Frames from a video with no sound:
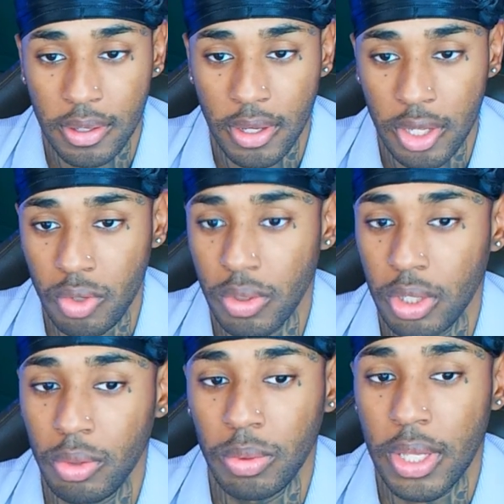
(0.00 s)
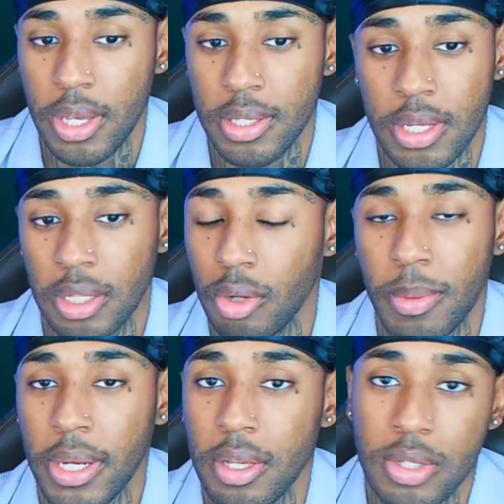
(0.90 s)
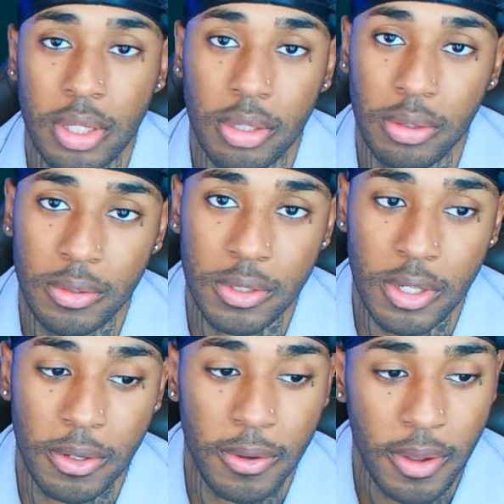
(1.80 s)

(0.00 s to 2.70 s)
and you can do things that nobody else can do. So,